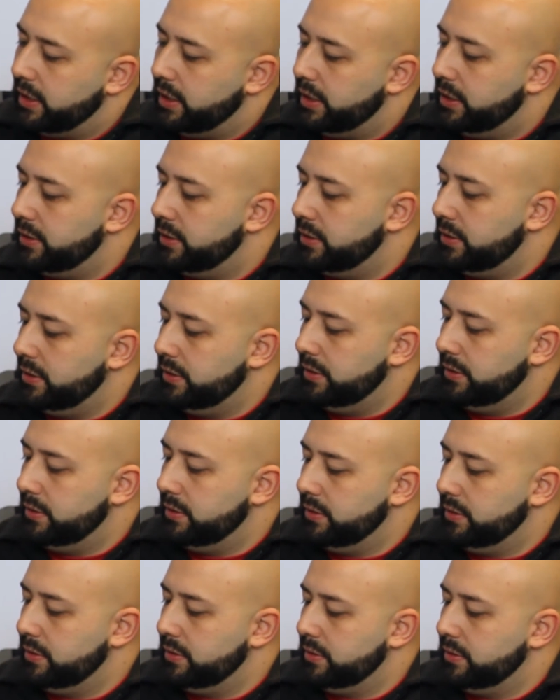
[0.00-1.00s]
in
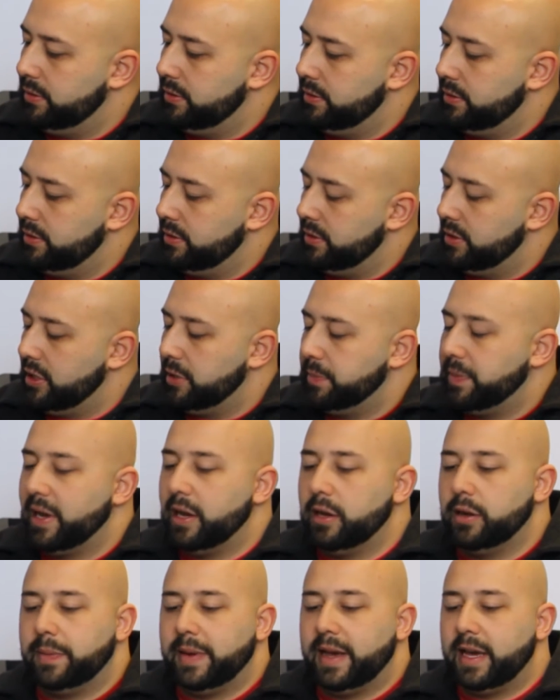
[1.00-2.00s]
the
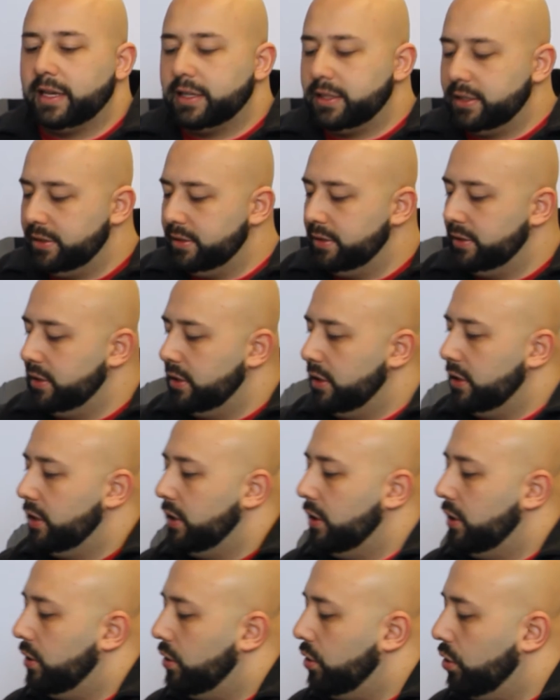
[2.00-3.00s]
power pack,
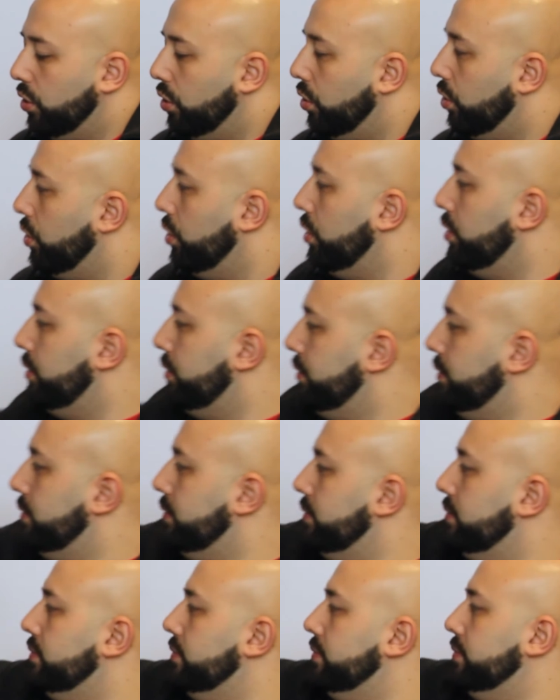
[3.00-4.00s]
or
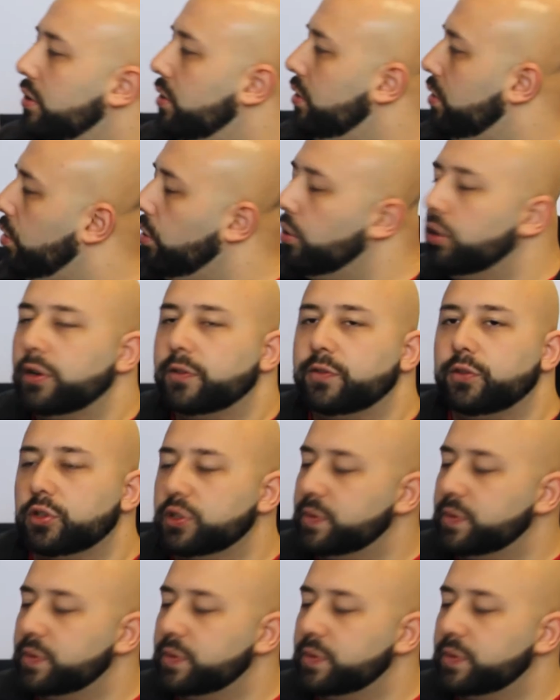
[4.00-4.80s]
if your